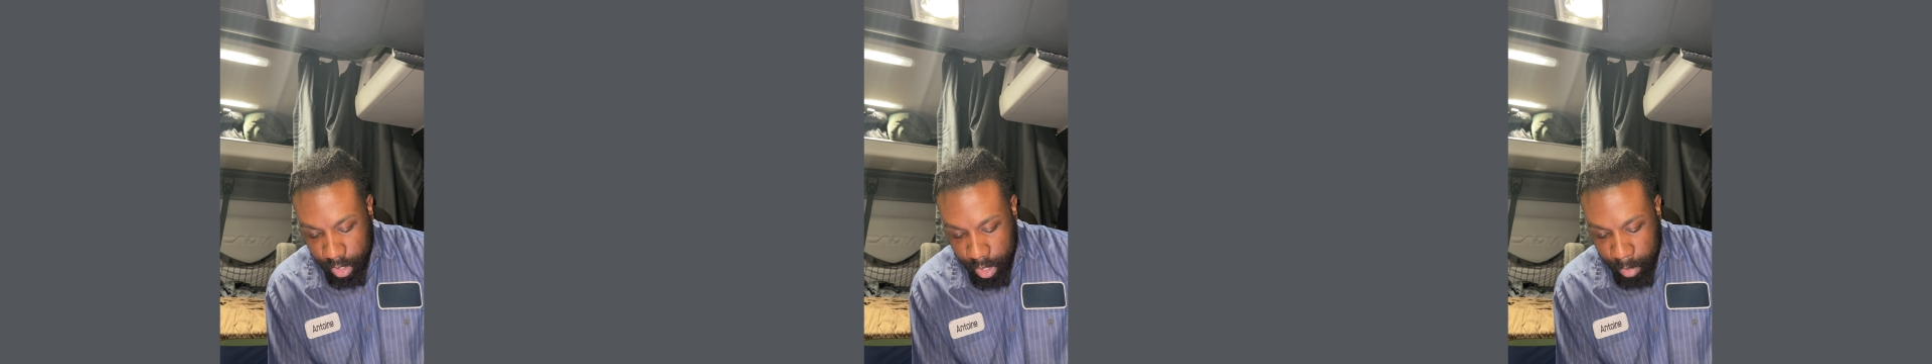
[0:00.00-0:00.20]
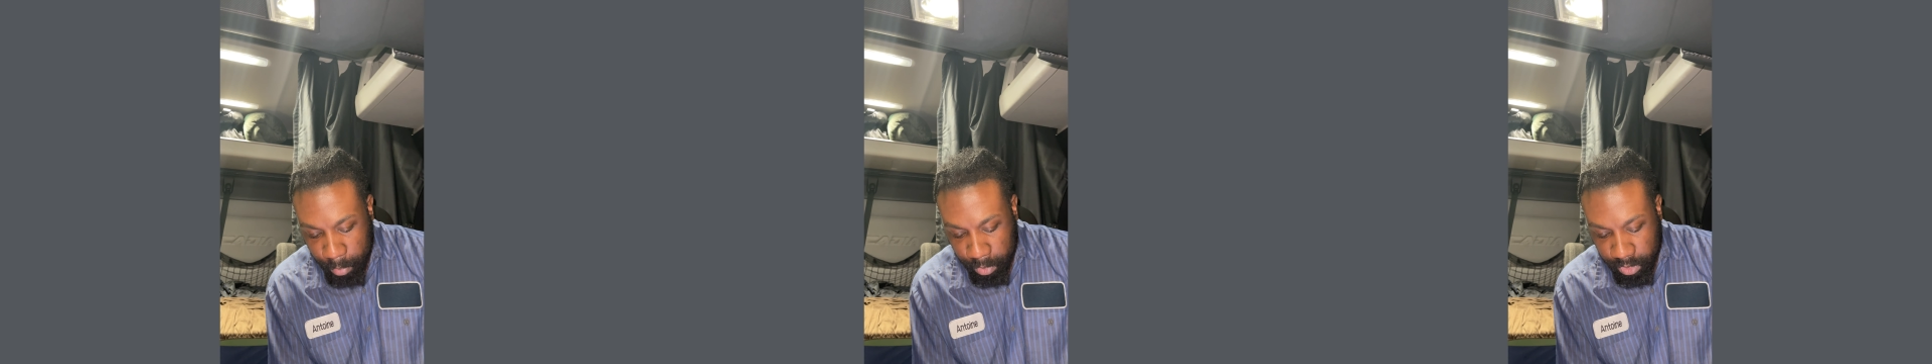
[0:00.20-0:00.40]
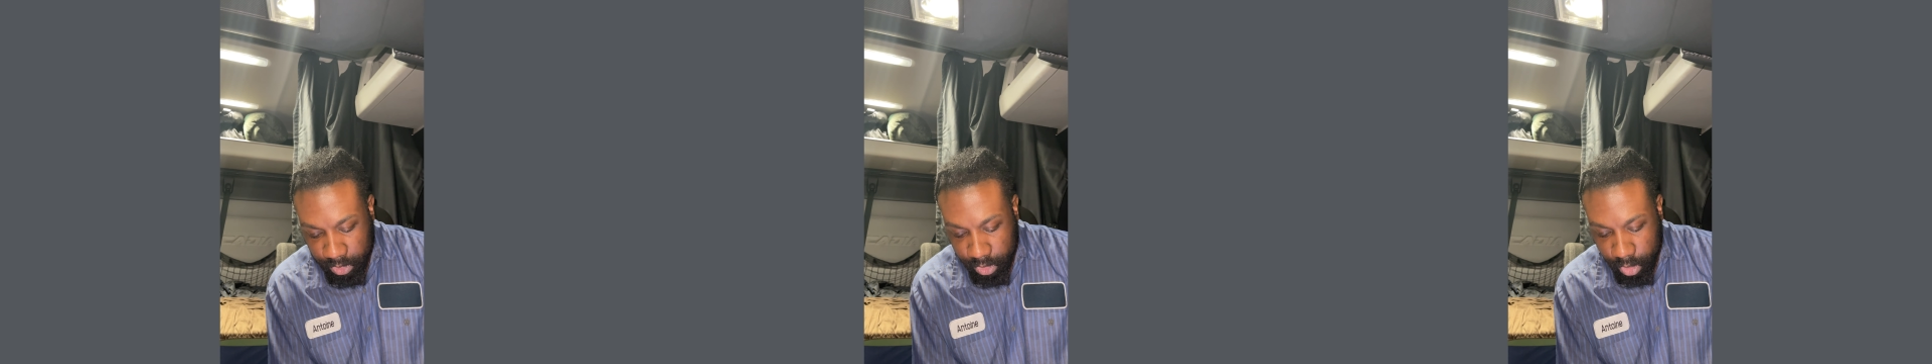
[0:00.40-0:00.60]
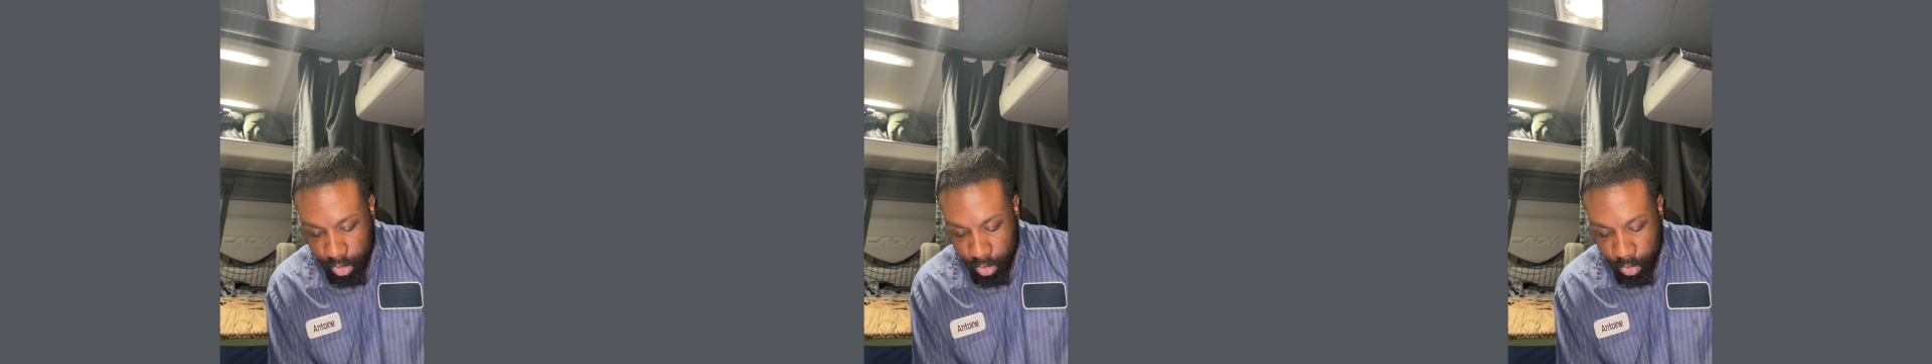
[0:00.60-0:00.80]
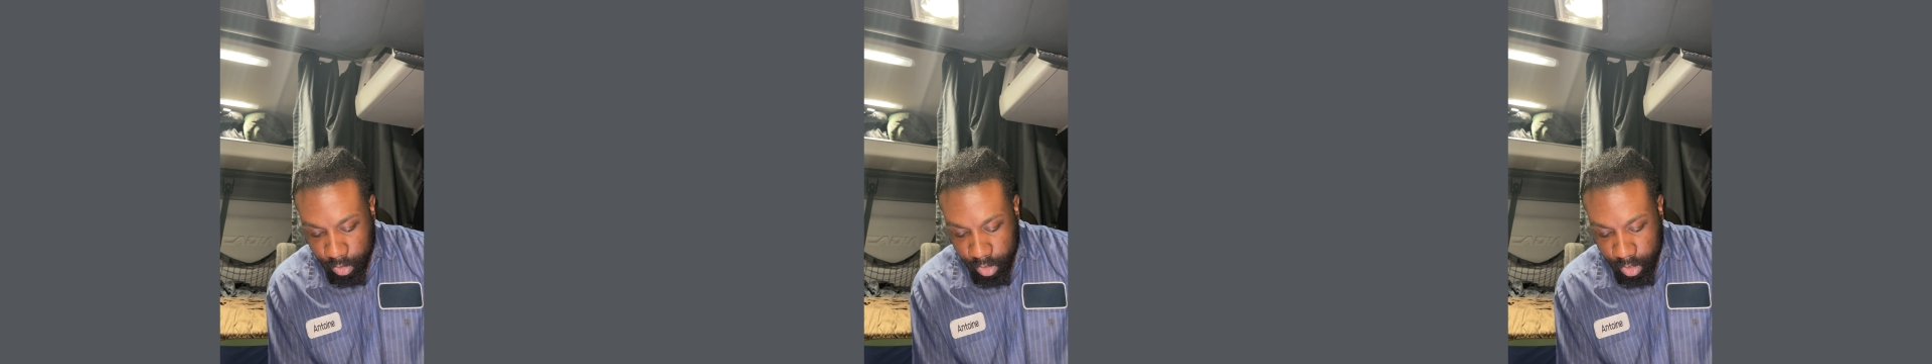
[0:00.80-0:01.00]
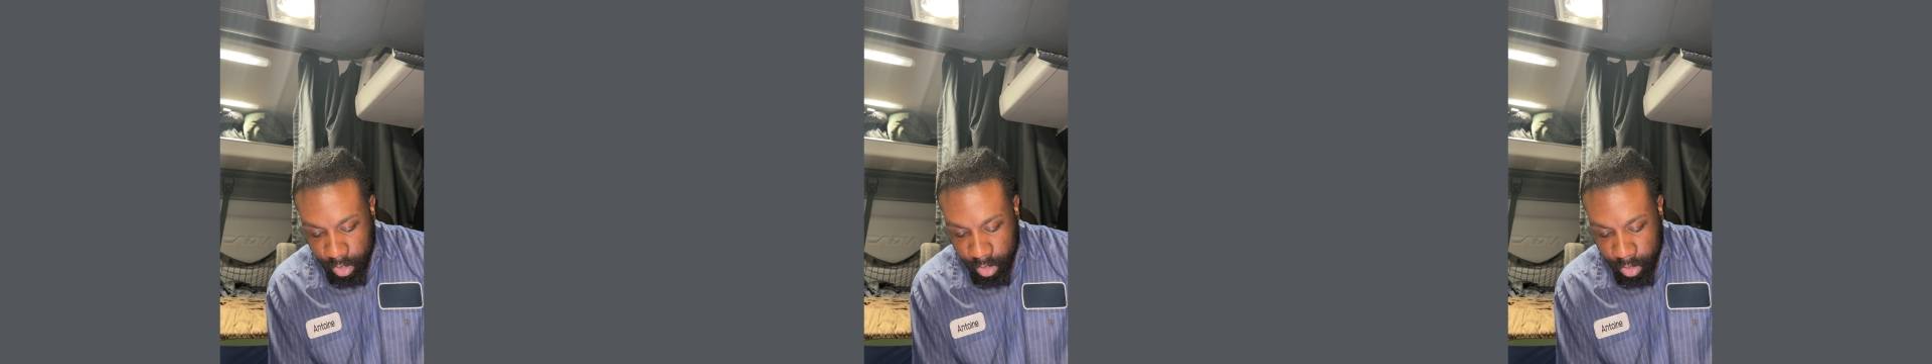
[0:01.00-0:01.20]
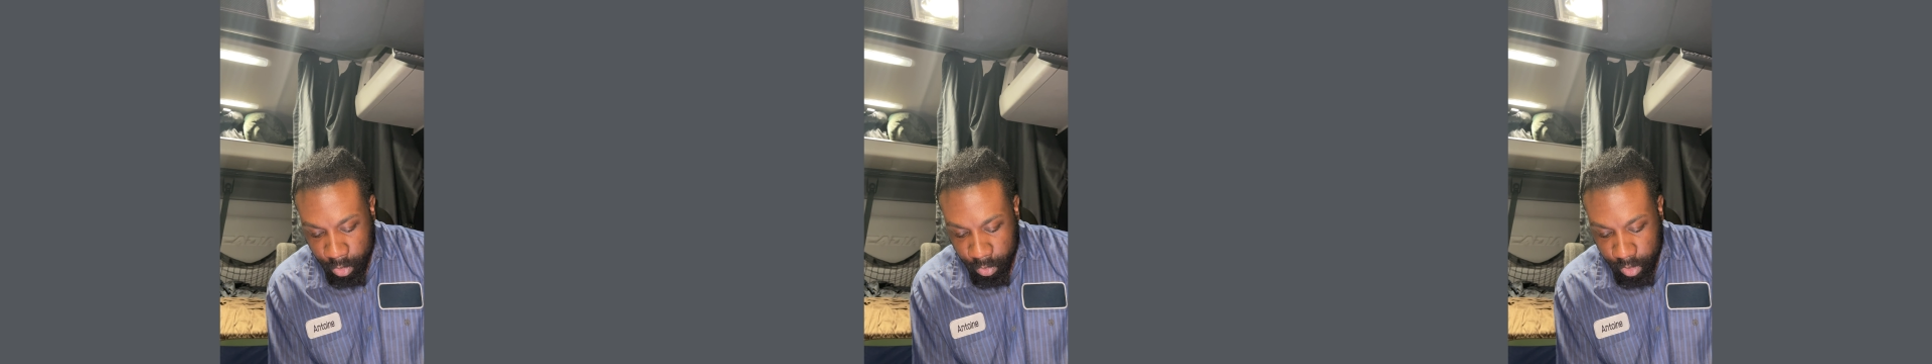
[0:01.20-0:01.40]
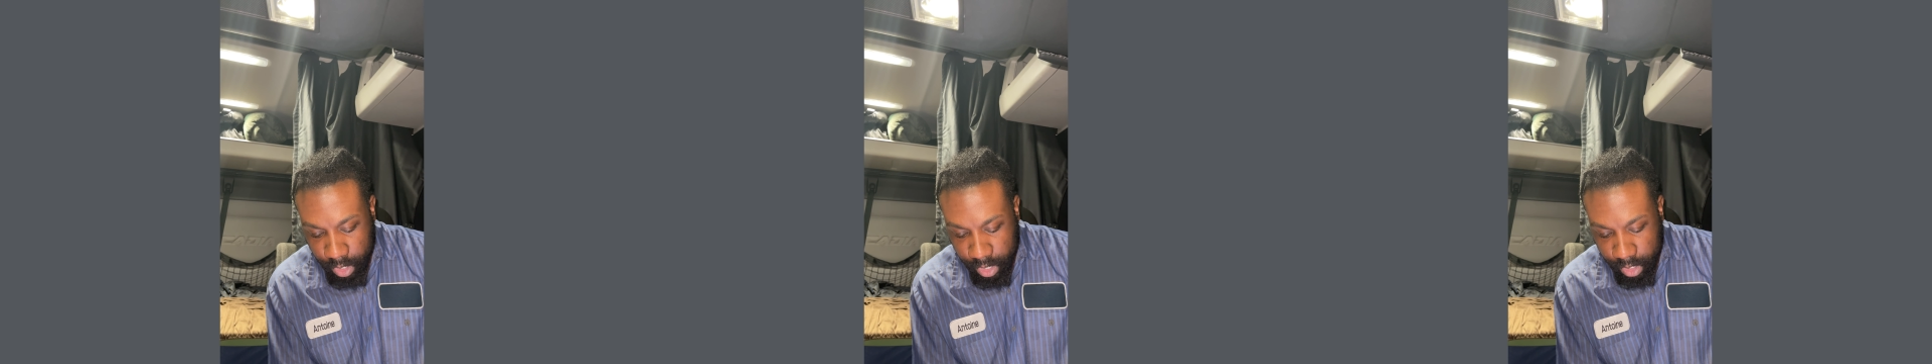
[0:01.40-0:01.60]
I'm going to tell
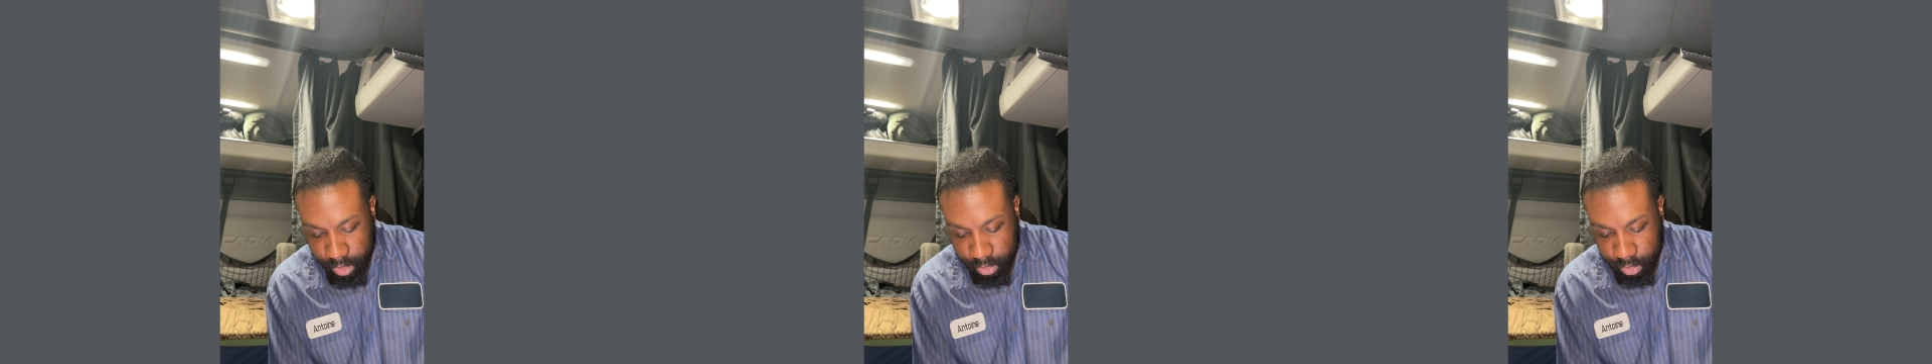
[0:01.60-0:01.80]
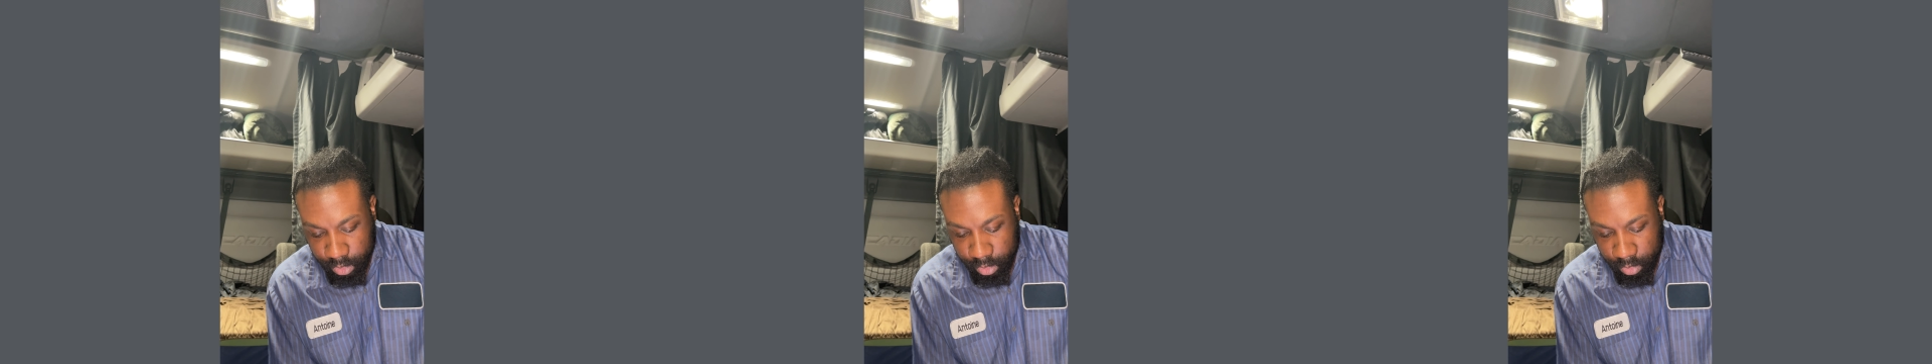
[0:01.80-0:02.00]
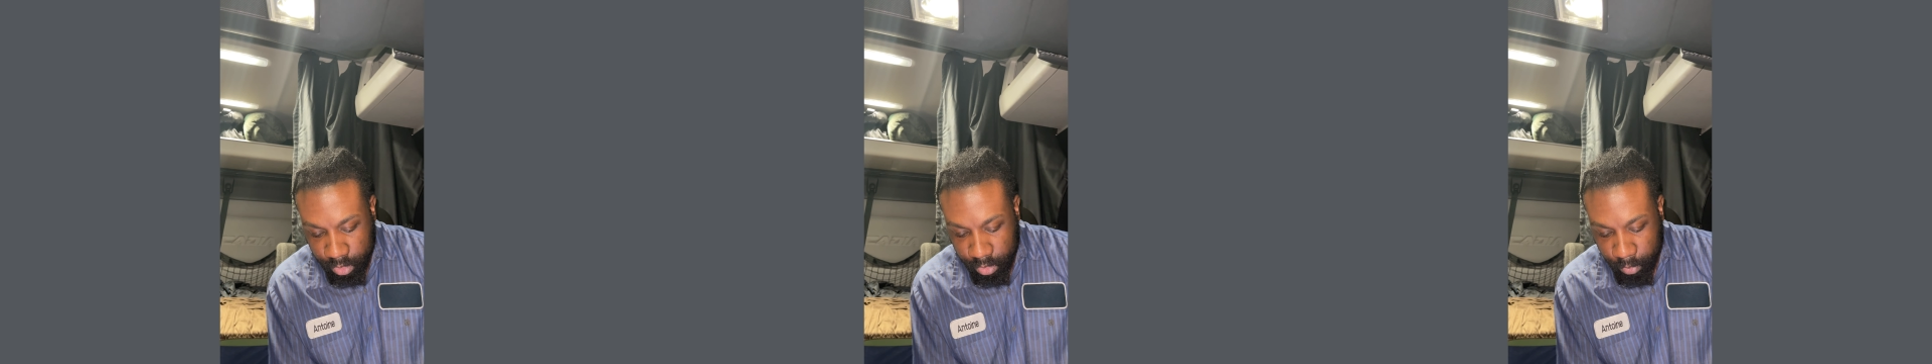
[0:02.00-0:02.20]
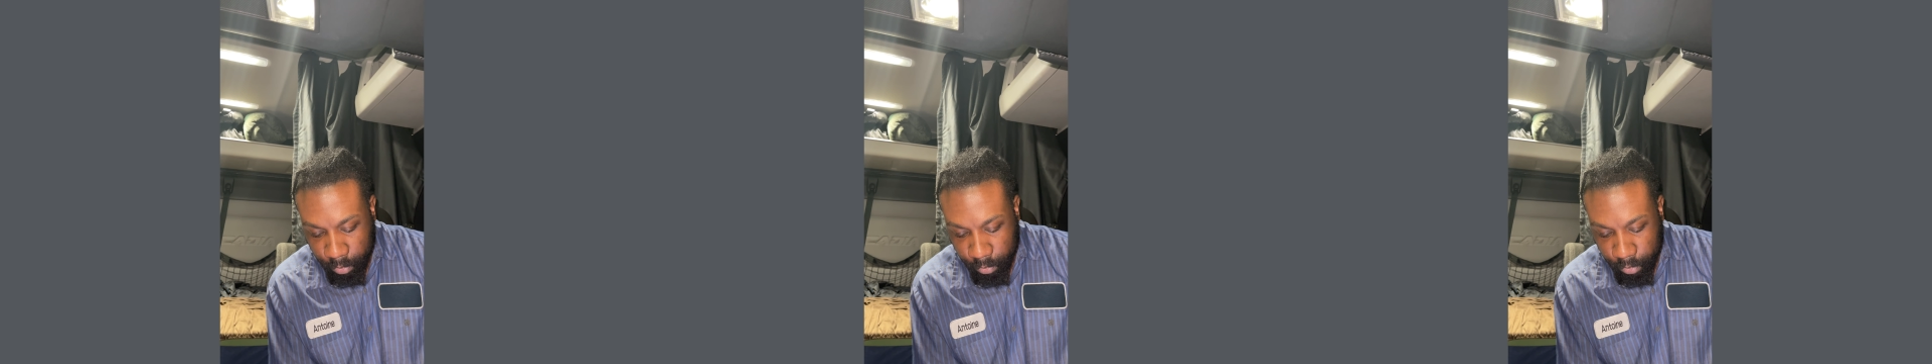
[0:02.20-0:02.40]
you guys some